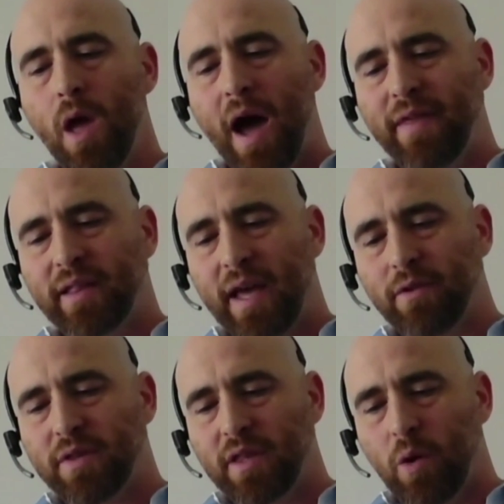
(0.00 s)
I think the
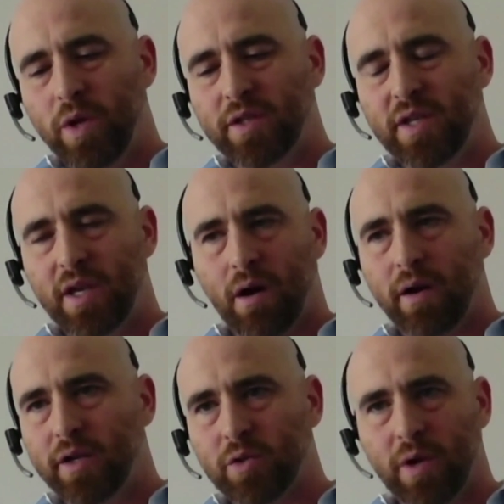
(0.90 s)
other thing that we see in our
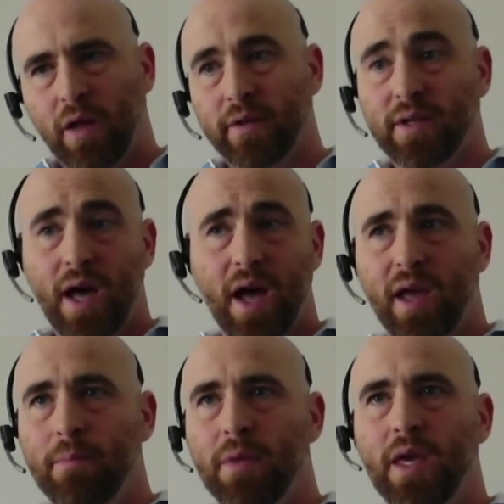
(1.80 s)
industry all the
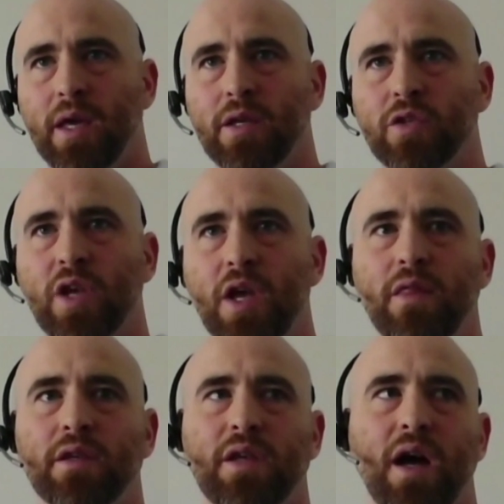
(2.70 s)
time is
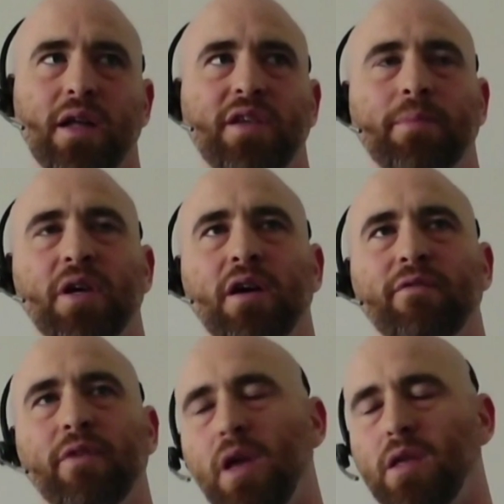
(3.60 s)
this concept
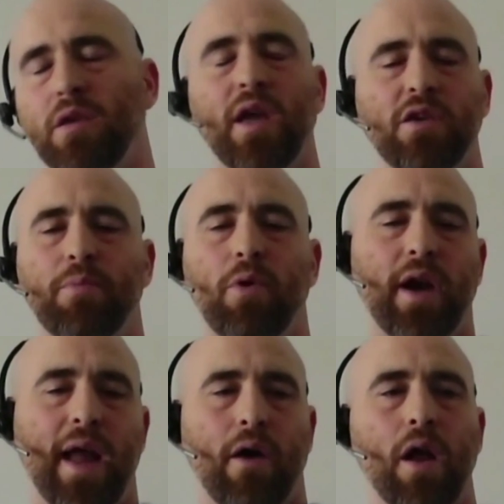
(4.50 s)
of, and you
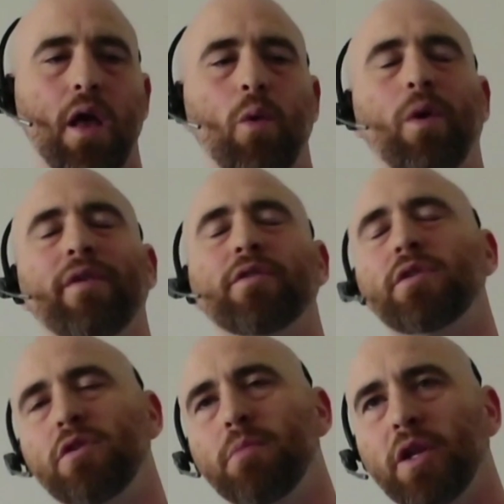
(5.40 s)
pointed out, well, there's
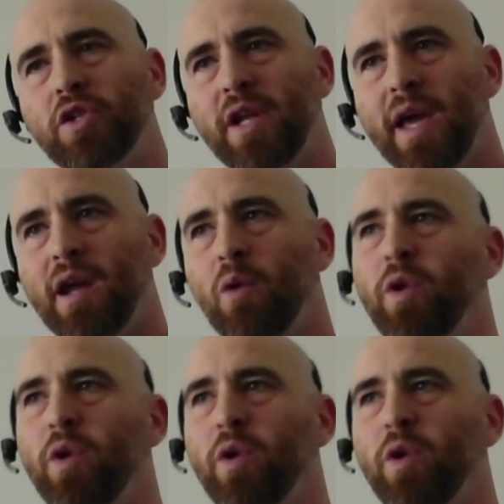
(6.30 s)
too much data.